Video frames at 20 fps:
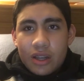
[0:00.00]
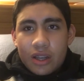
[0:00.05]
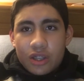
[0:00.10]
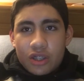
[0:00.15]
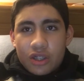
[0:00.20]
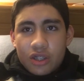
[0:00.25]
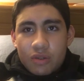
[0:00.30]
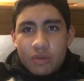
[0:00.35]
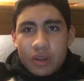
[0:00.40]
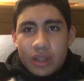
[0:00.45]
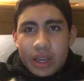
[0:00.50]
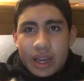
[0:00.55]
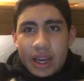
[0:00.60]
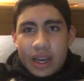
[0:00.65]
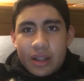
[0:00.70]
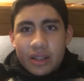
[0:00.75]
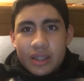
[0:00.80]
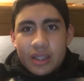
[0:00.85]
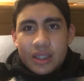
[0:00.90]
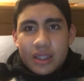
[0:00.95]
So when
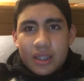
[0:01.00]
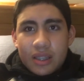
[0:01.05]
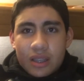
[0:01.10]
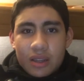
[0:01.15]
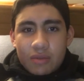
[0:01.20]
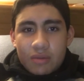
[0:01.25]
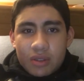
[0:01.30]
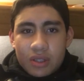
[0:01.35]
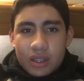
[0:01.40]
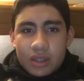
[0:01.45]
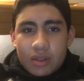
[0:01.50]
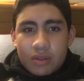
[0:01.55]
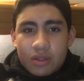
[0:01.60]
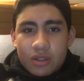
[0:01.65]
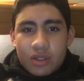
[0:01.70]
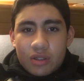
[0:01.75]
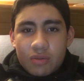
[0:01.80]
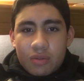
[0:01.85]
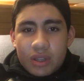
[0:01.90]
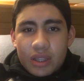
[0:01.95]
Alex was
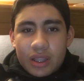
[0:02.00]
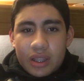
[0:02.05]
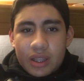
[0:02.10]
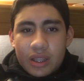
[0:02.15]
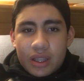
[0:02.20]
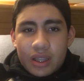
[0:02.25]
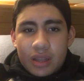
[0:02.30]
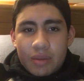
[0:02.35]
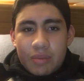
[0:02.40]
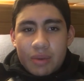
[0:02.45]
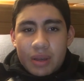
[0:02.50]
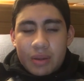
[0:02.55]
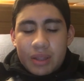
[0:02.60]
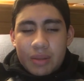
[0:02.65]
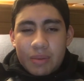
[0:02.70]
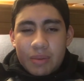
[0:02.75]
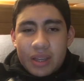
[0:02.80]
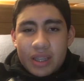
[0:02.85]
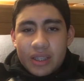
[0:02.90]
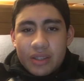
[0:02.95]
so when they they
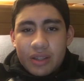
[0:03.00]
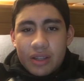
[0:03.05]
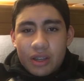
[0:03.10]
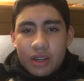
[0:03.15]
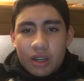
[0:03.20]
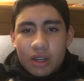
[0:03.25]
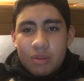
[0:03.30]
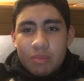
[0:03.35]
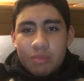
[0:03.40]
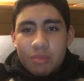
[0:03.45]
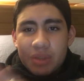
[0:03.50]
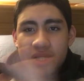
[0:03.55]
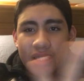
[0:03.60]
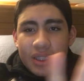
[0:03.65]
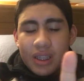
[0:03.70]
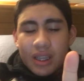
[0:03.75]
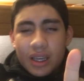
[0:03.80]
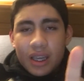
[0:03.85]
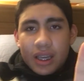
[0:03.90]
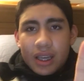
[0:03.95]
basically all meet